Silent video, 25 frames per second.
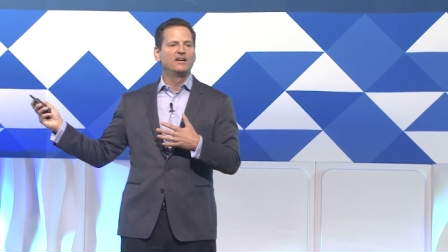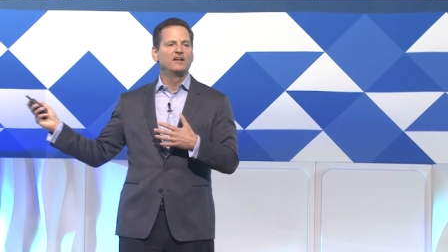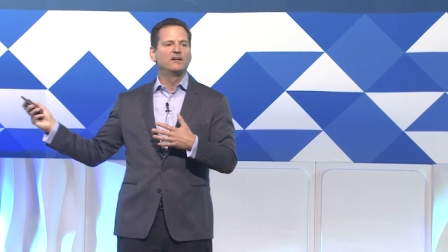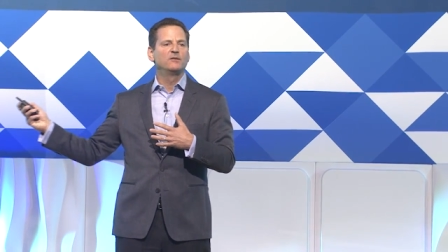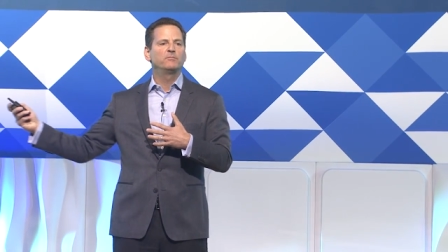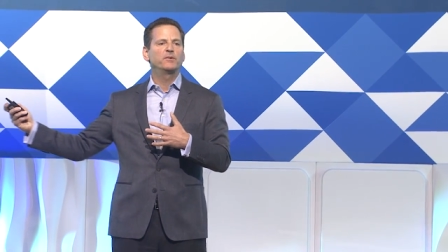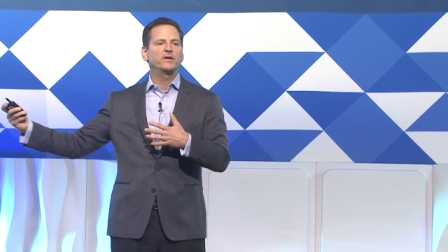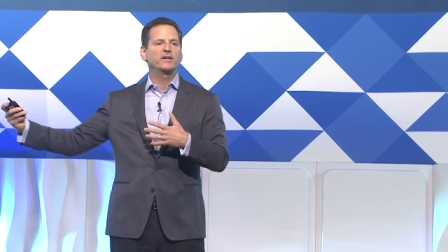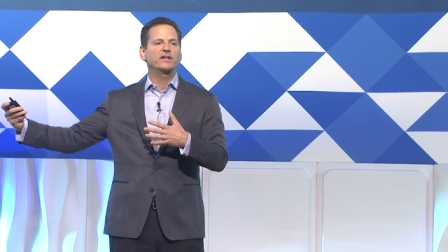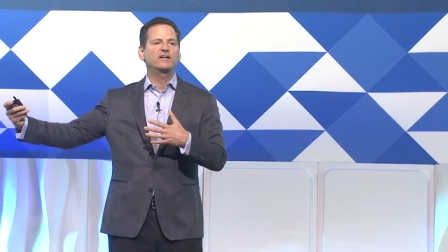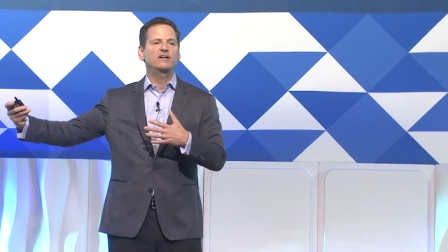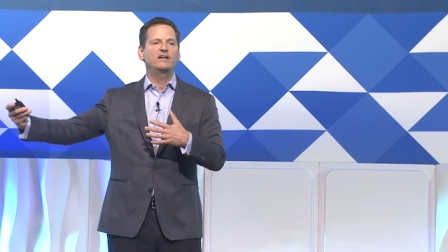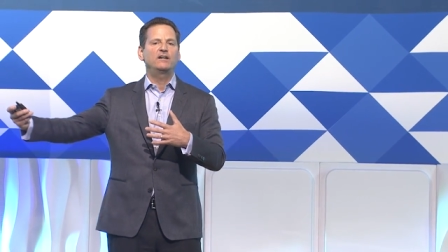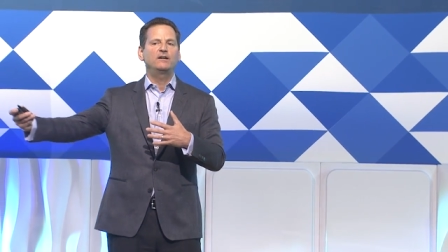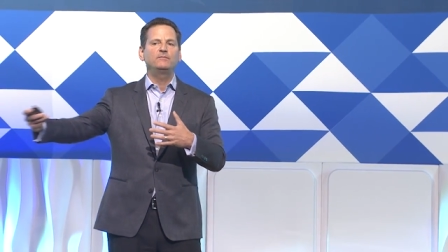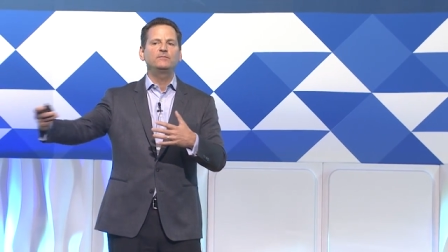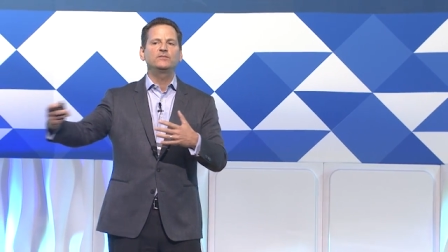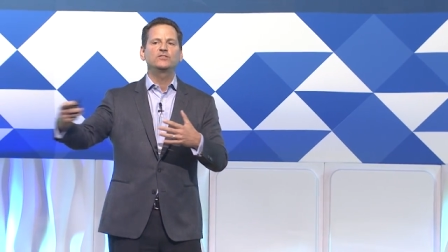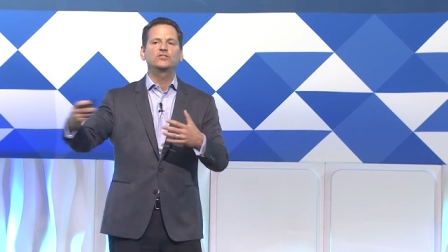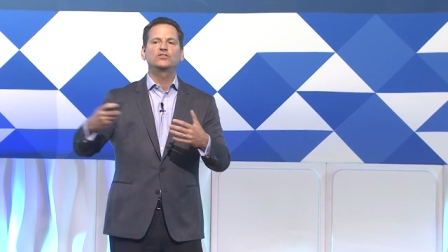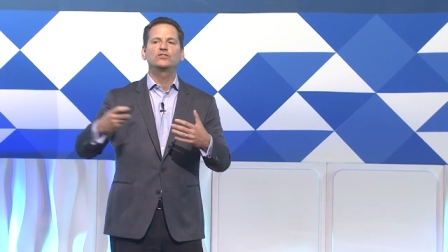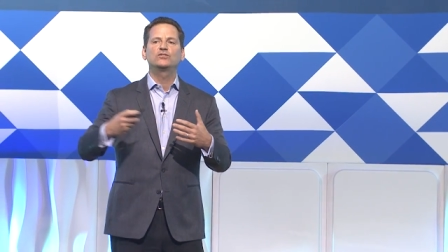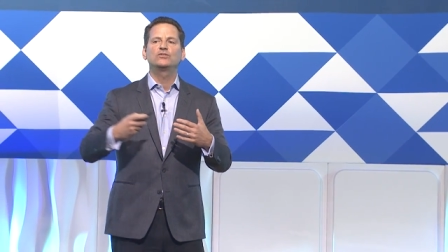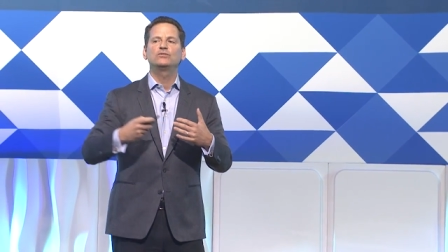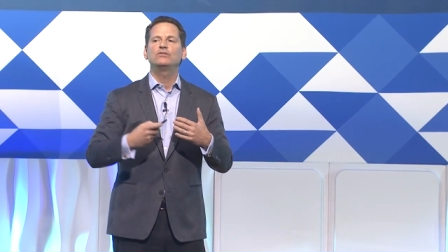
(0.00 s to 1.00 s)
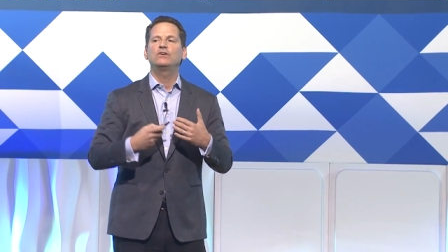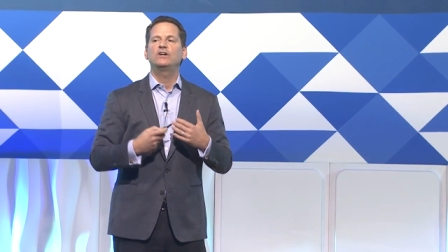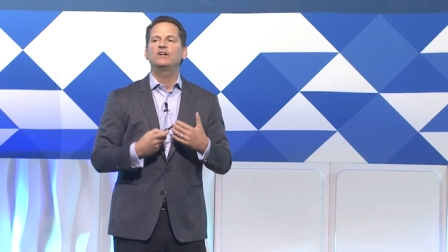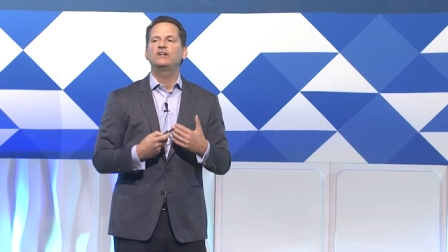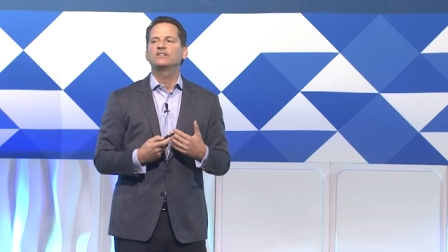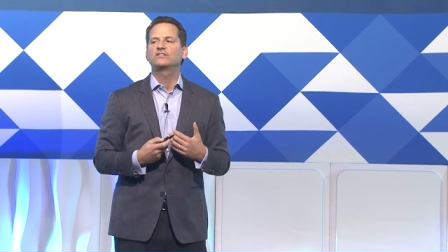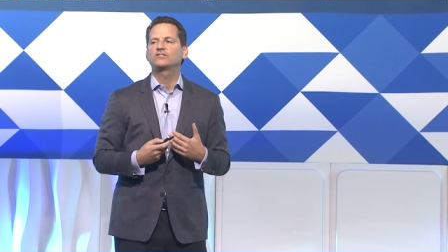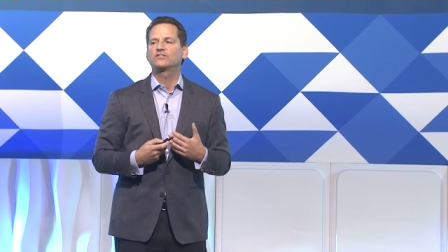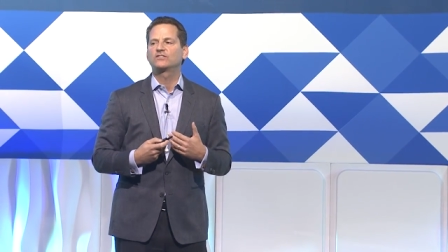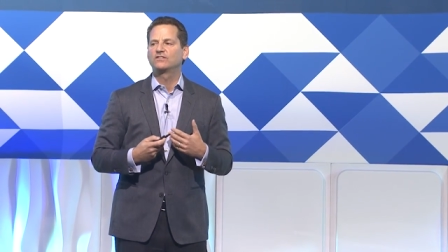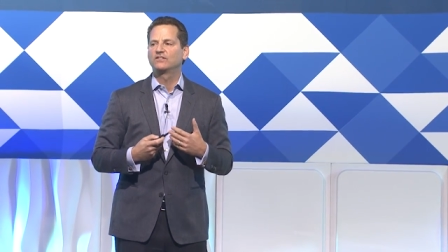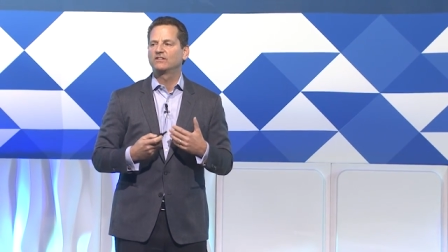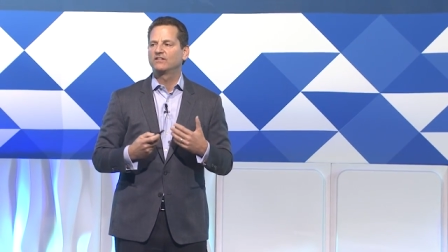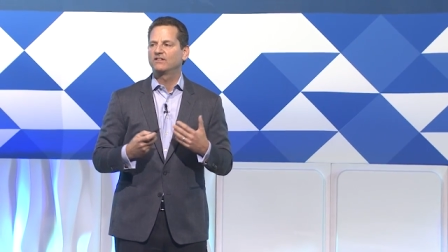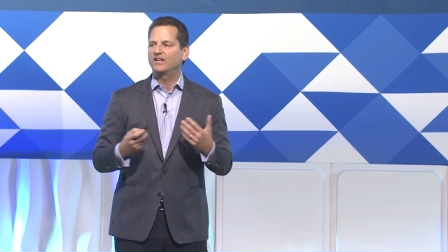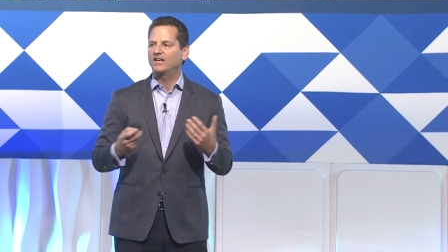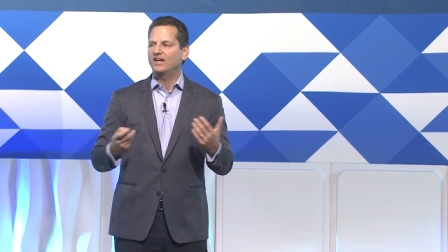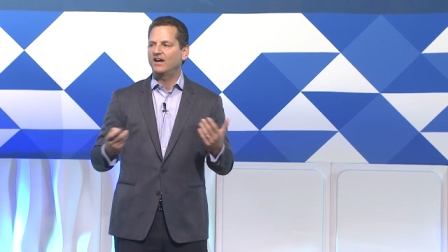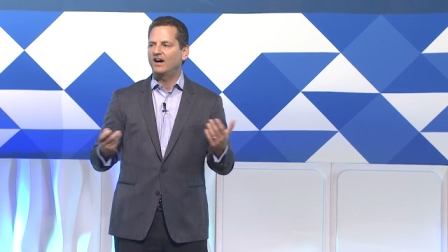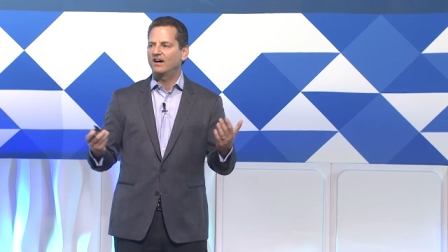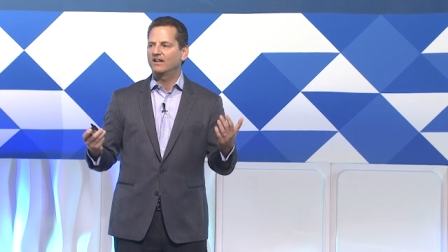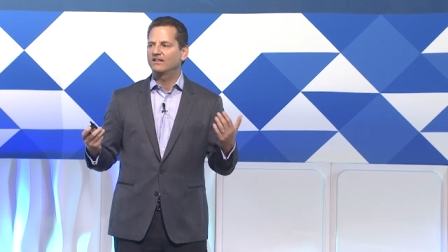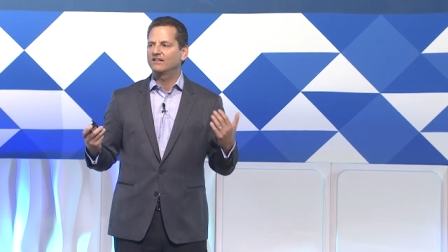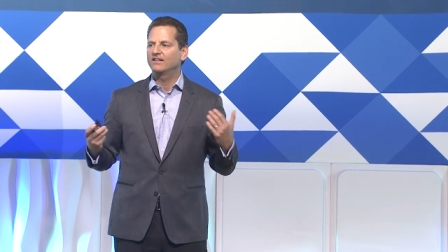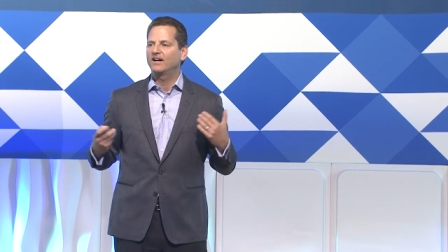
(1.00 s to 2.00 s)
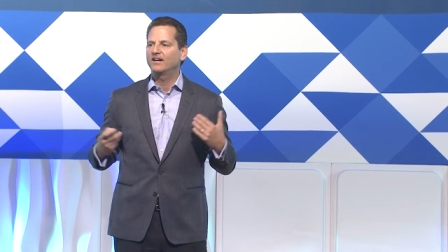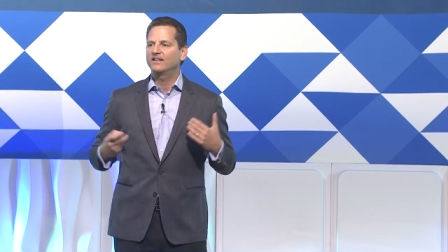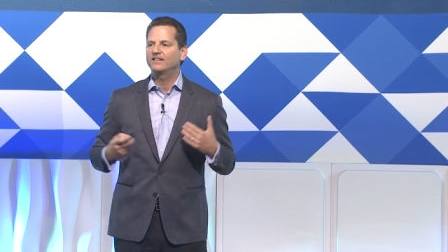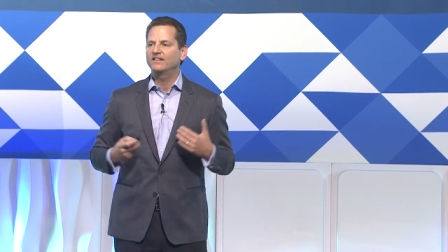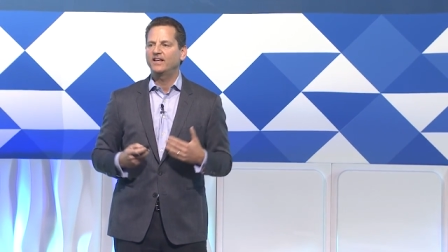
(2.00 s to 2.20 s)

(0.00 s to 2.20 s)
but it comes to us, the online